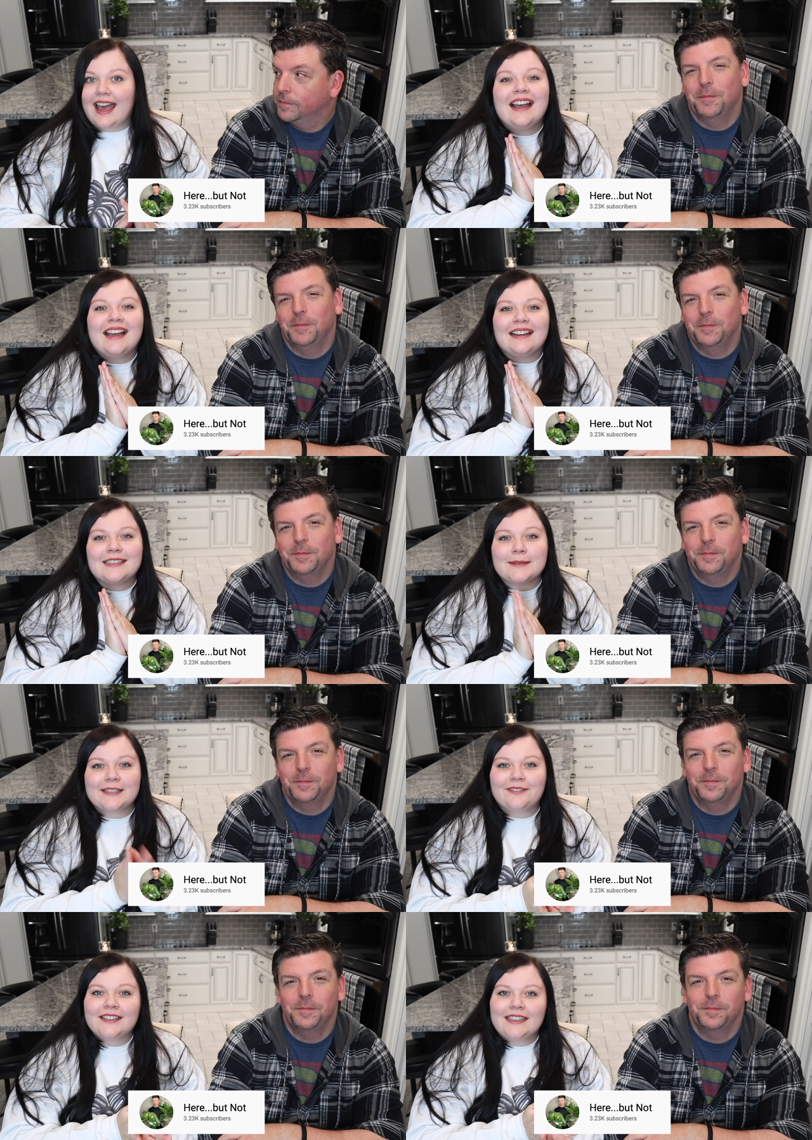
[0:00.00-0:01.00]
Speaker 1: And
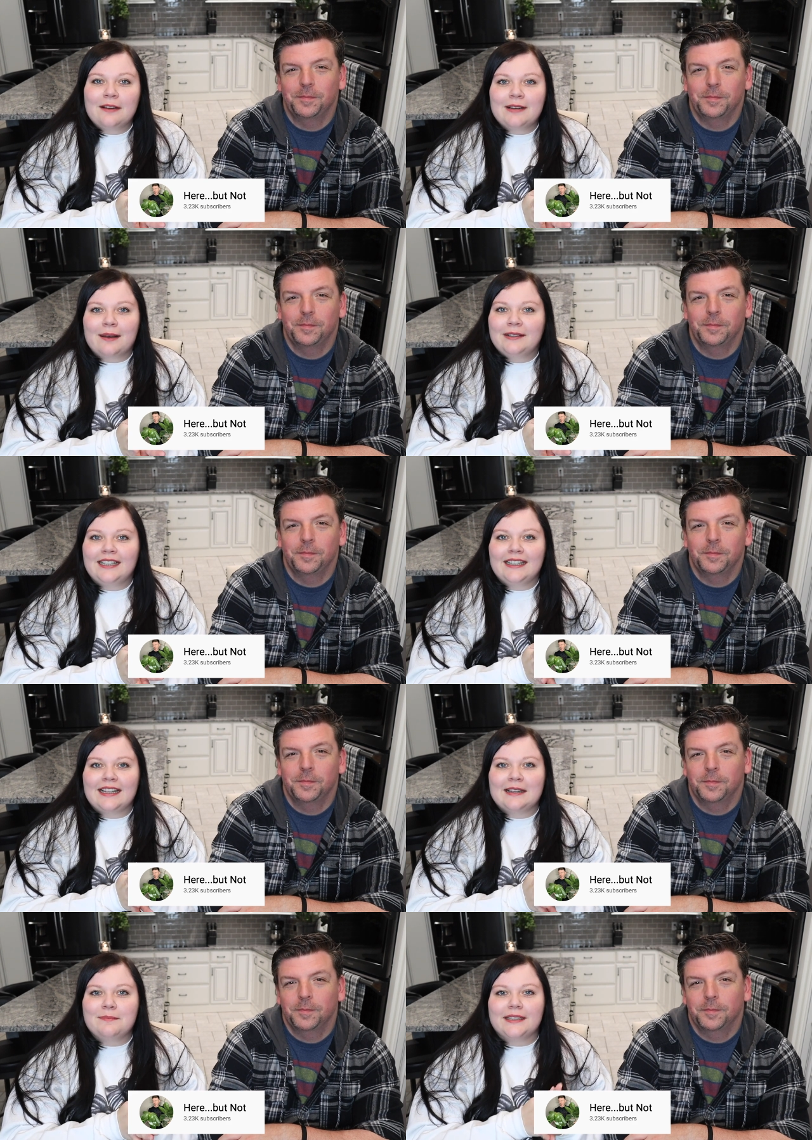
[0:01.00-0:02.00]
specifically, I'm nominating
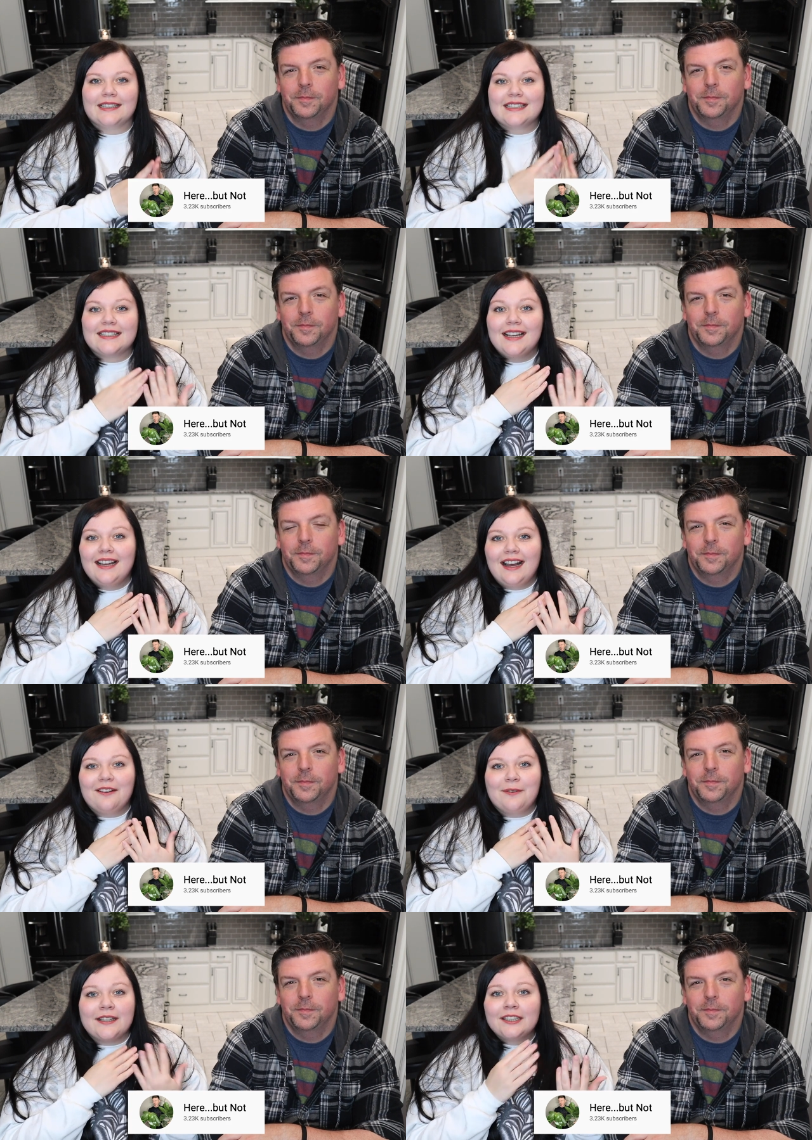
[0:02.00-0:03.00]
him because
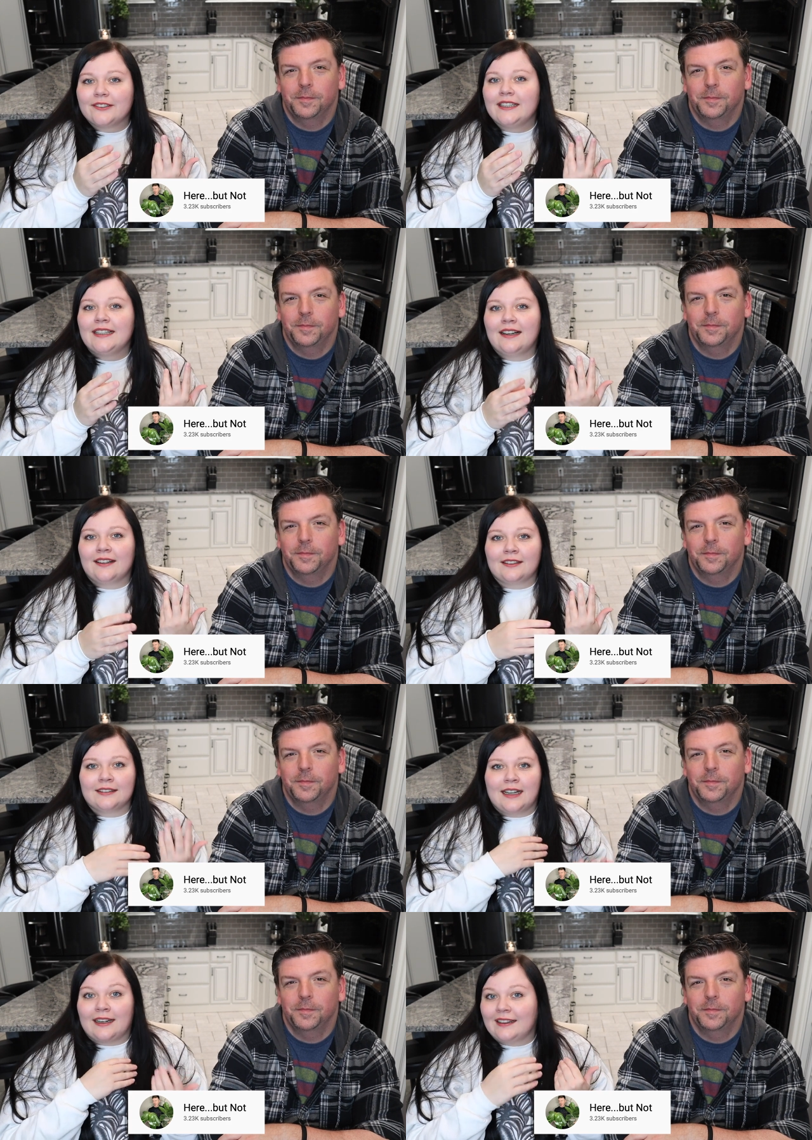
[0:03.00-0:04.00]
we agree on a
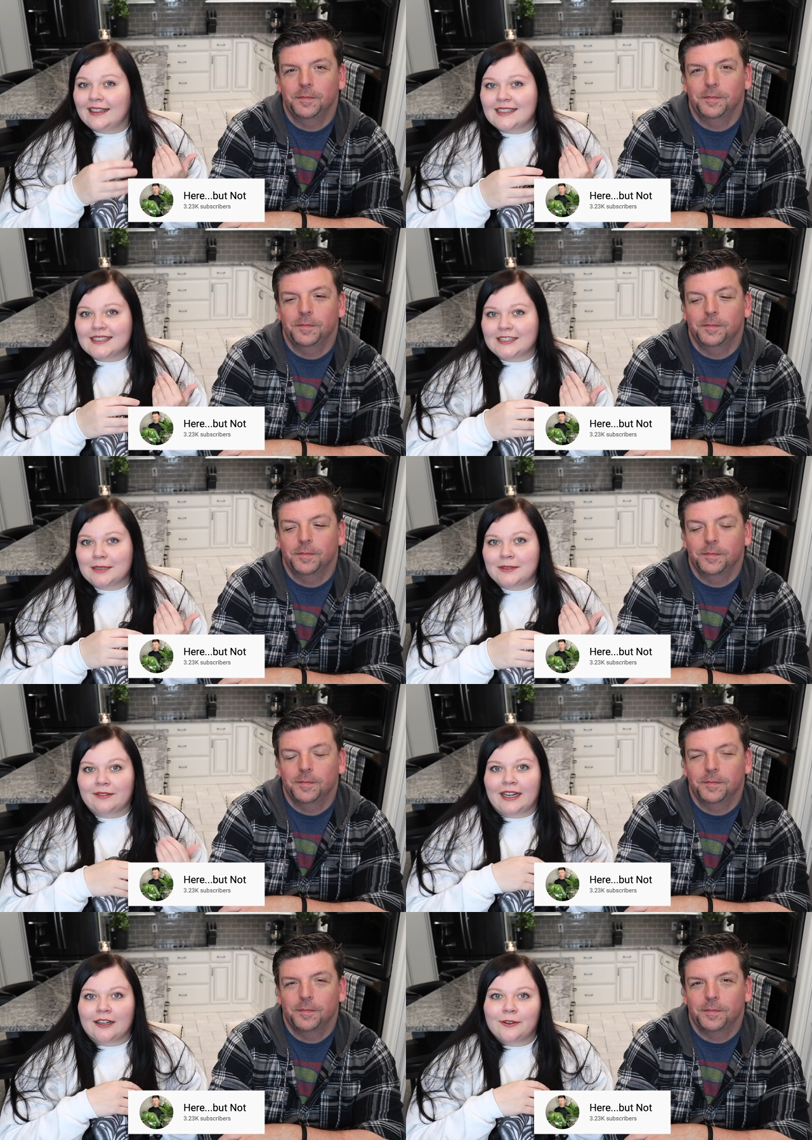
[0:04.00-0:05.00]
lot of things in terms of
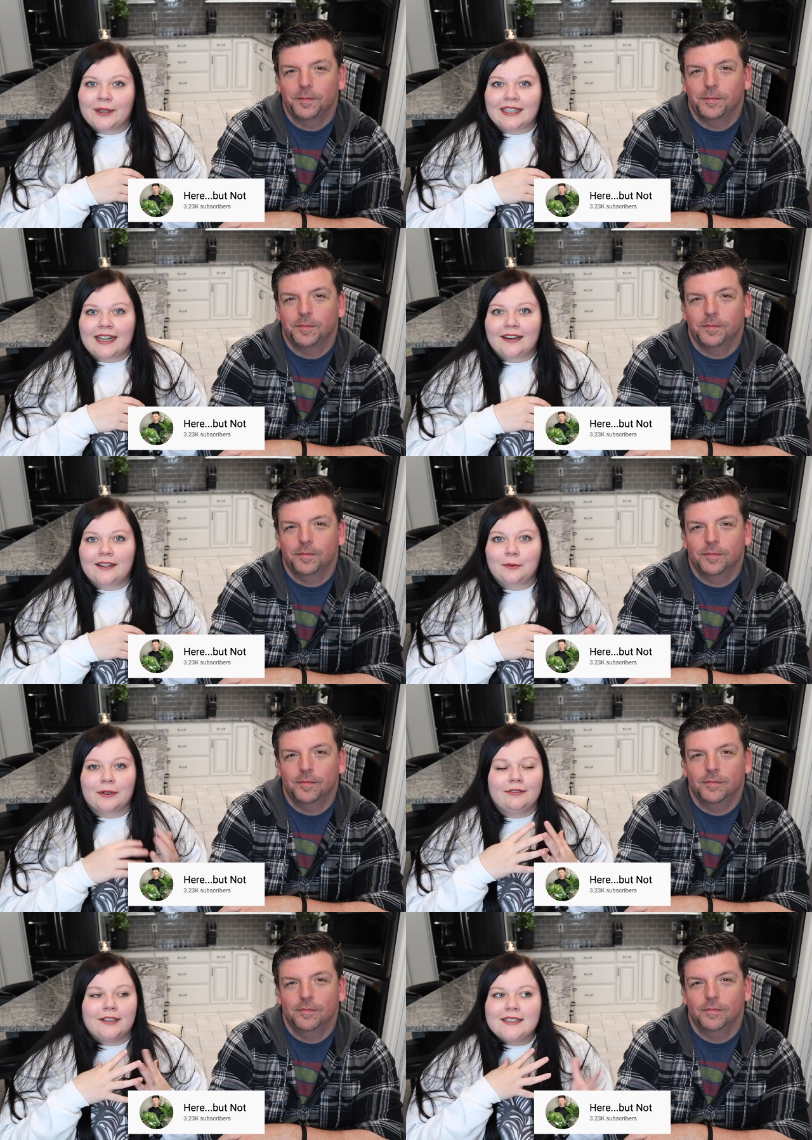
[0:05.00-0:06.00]
aroid care.
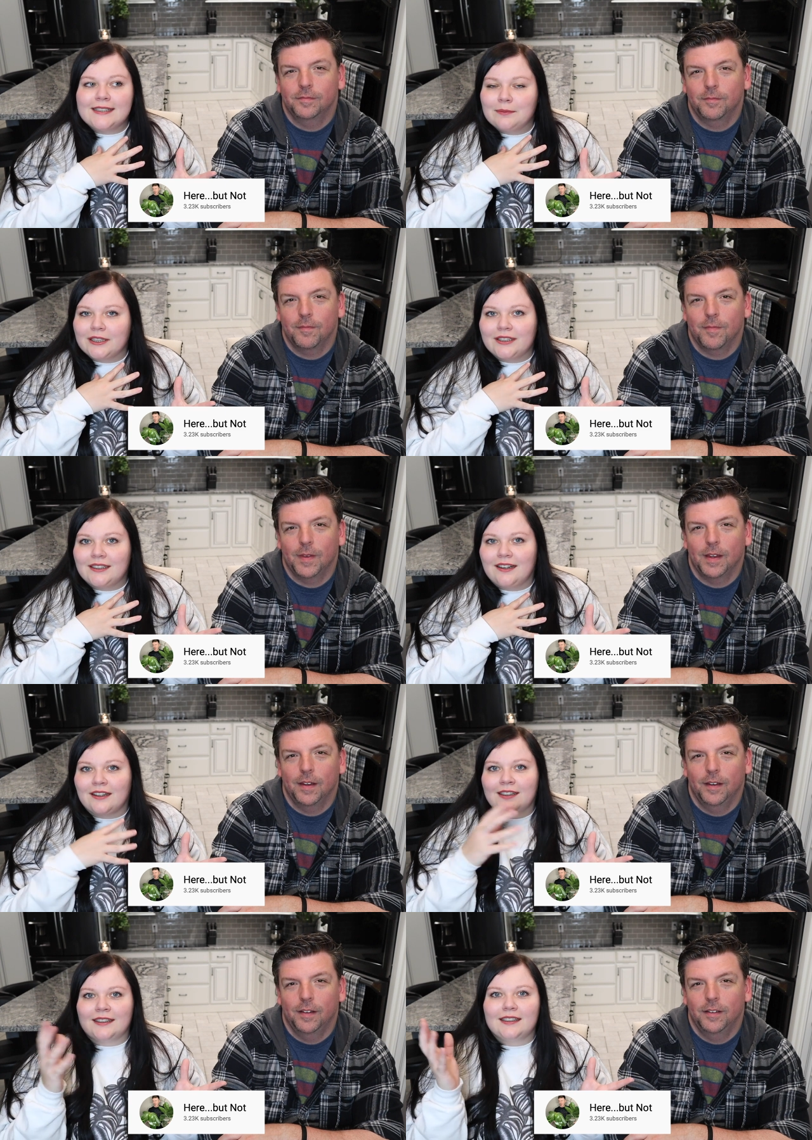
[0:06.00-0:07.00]
We're very similar
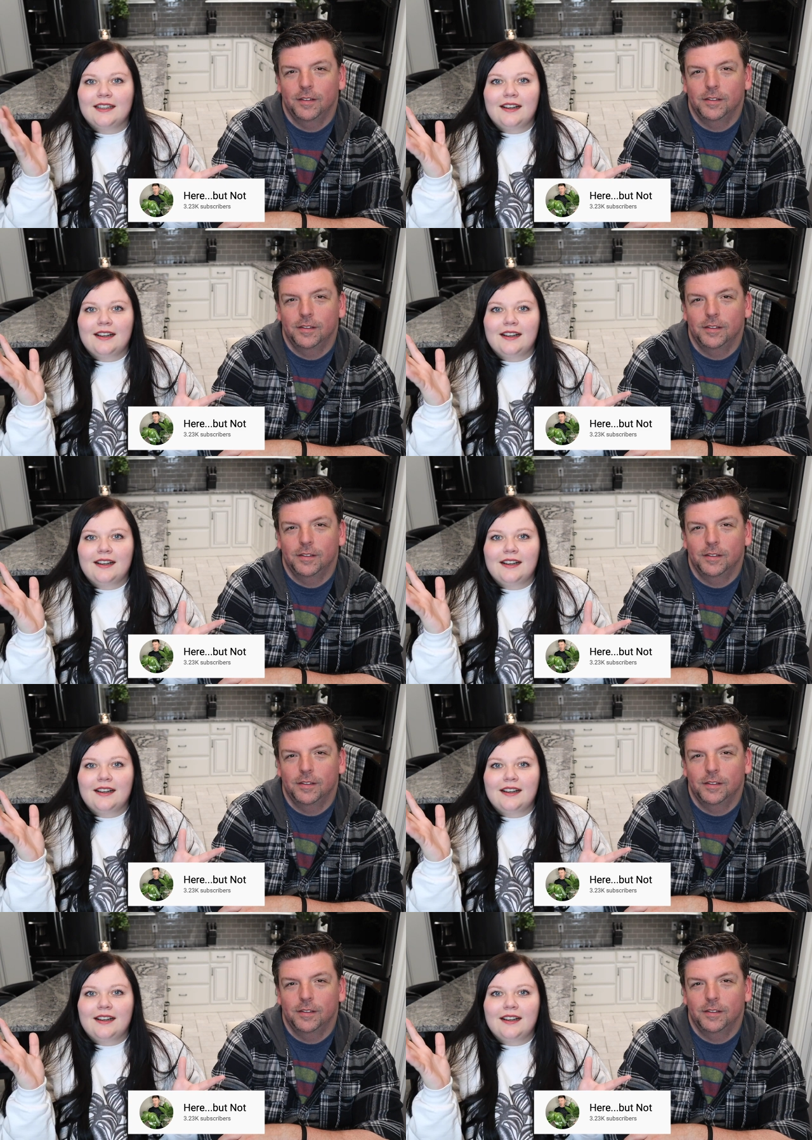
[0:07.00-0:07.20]
on